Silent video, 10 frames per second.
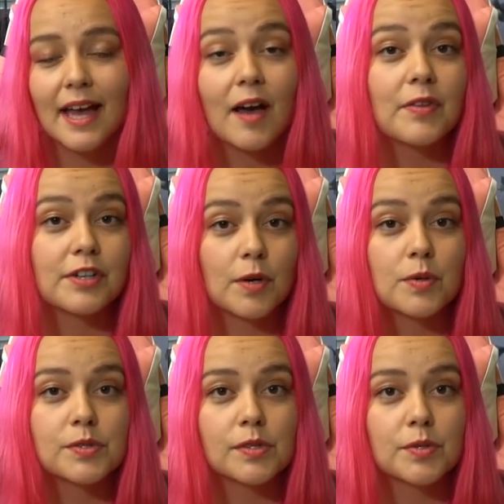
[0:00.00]
how their
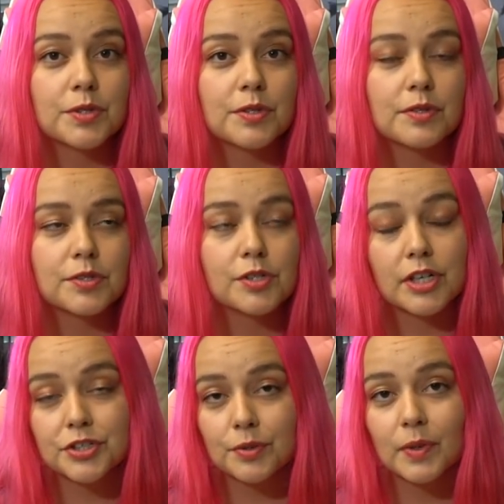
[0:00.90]
social
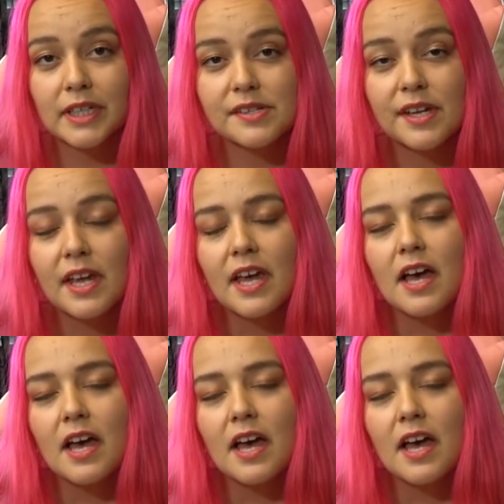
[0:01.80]
structure works.